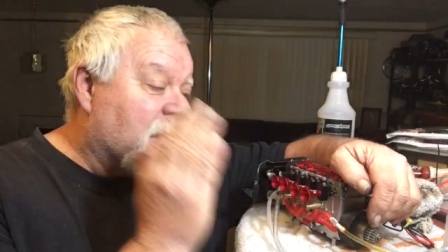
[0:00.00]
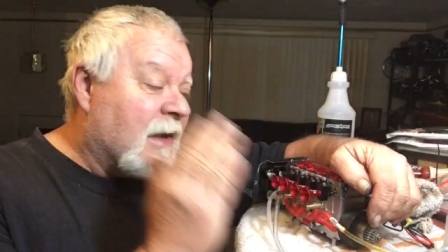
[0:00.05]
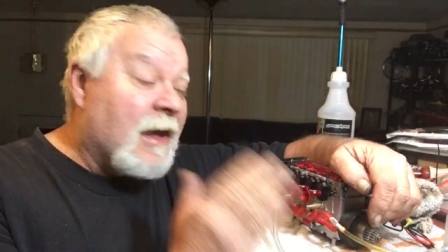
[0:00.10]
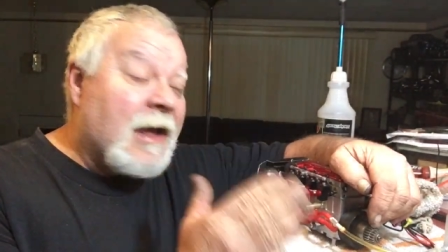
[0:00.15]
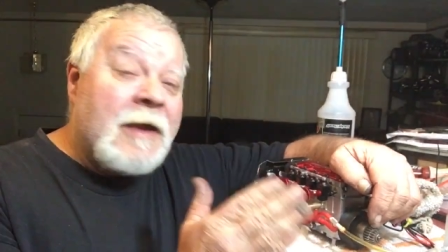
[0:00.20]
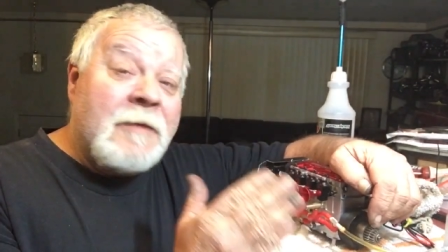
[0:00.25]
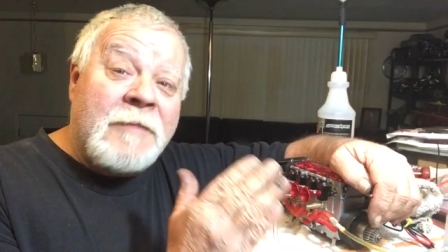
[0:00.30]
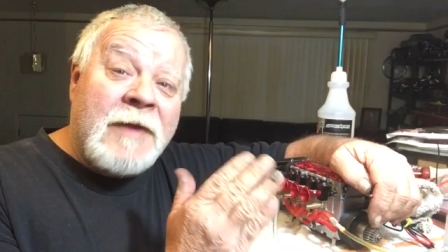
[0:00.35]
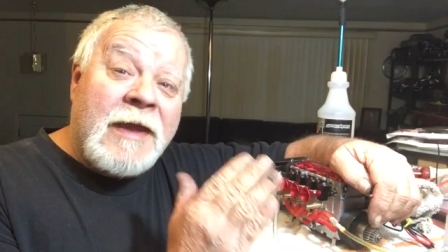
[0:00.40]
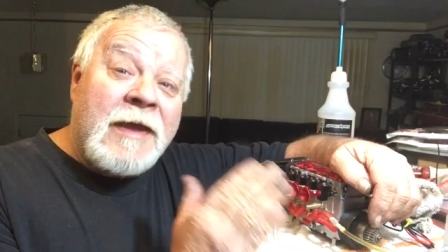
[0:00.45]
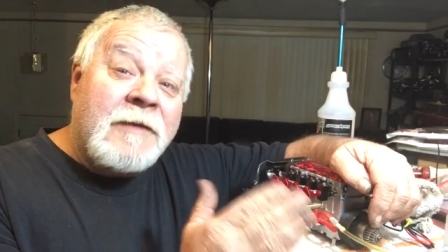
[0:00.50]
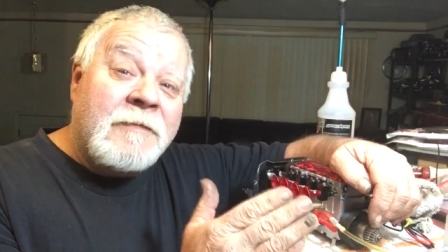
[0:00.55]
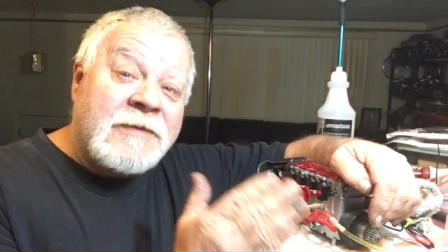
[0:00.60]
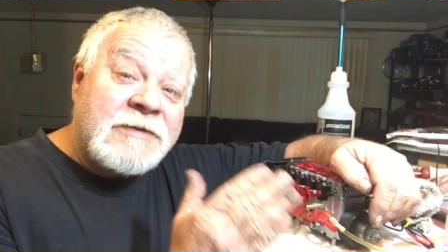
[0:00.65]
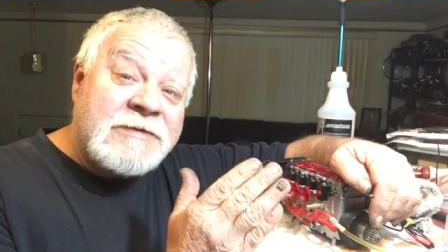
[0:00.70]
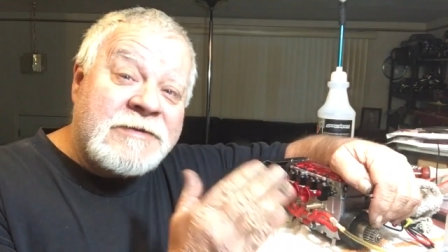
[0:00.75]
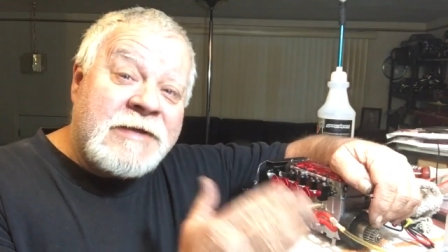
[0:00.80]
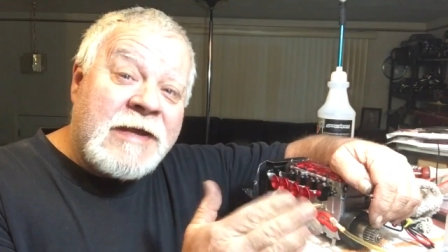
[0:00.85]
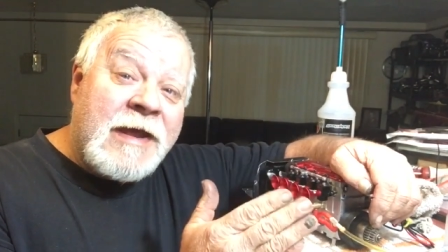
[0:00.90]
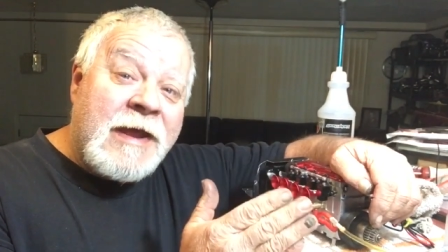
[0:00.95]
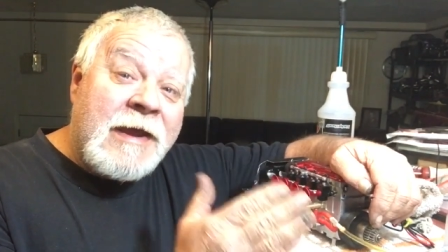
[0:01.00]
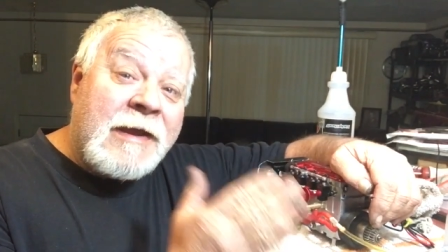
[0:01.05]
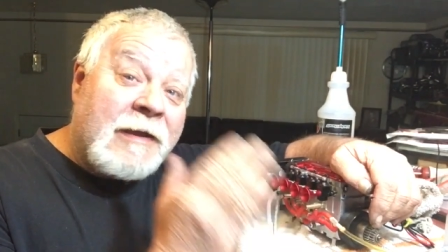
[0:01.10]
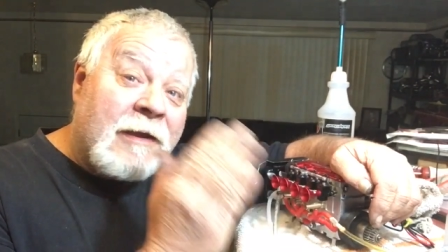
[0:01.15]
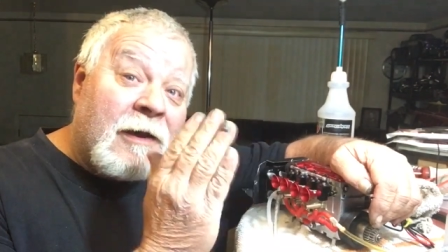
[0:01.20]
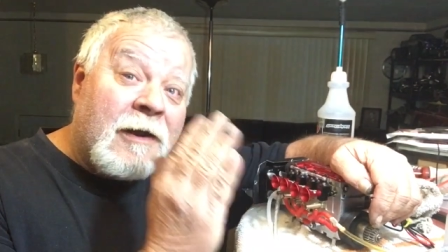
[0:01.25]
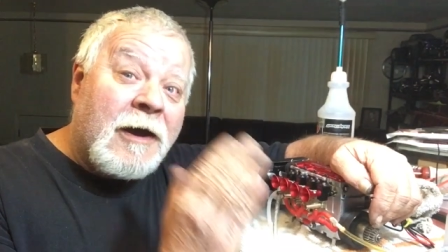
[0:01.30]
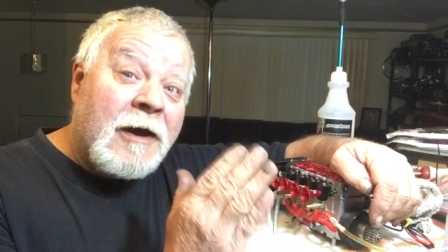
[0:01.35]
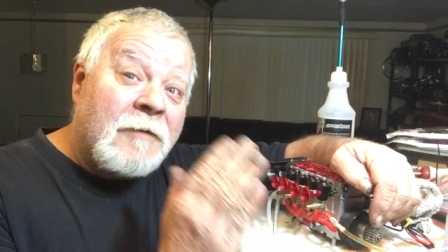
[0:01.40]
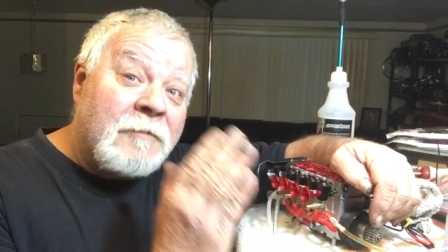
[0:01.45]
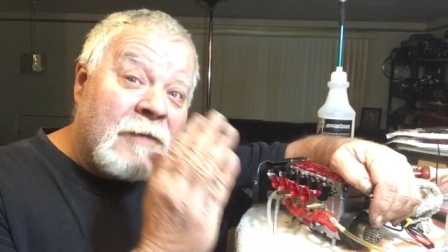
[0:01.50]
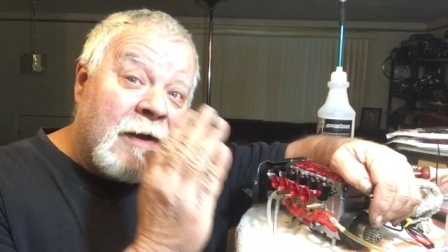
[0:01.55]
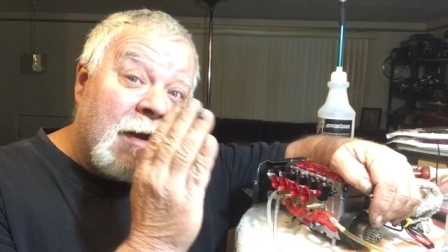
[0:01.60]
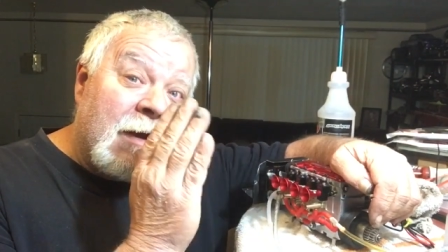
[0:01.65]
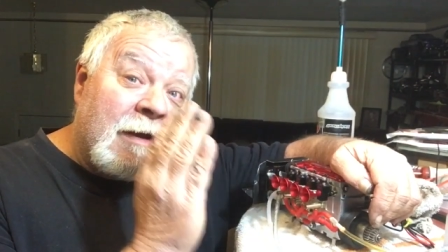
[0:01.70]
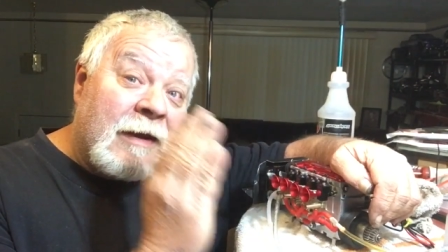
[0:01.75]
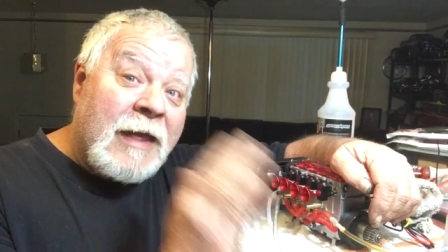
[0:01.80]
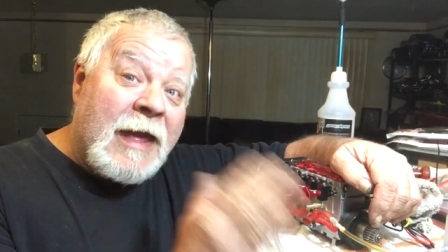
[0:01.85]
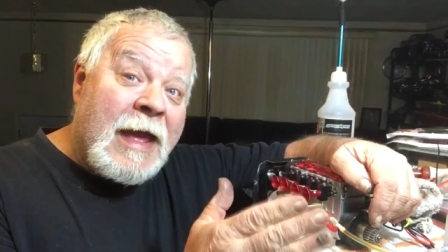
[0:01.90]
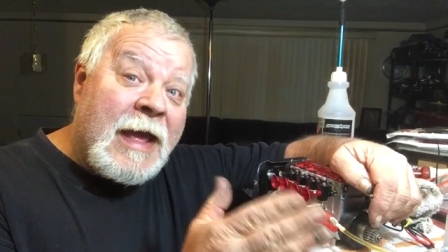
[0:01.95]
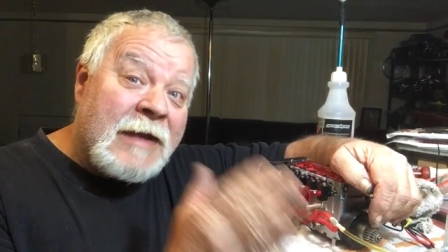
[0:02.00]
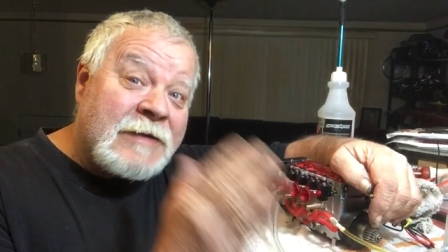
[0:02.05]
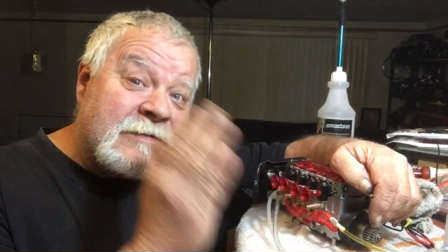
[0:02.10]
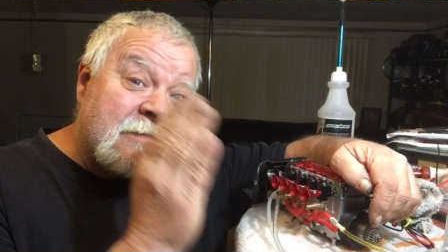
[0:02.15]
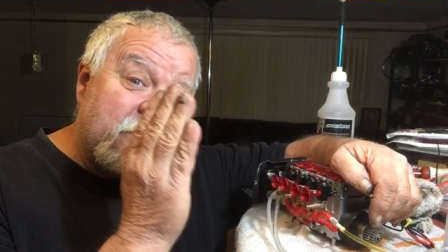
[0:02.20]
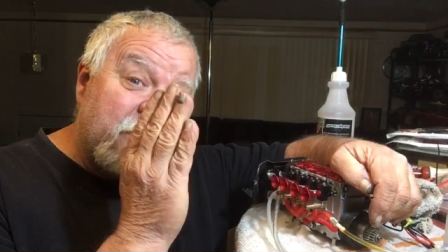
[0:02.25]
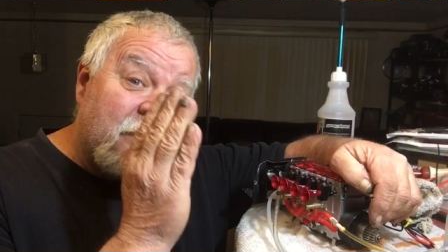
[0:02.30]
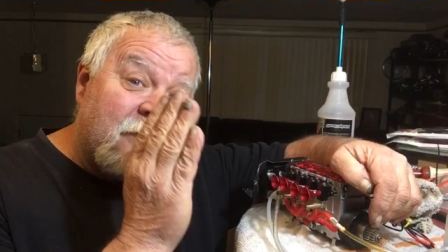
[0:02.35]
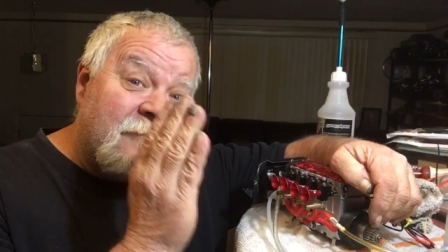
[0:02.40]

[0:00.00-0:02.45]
I made a mistake on my last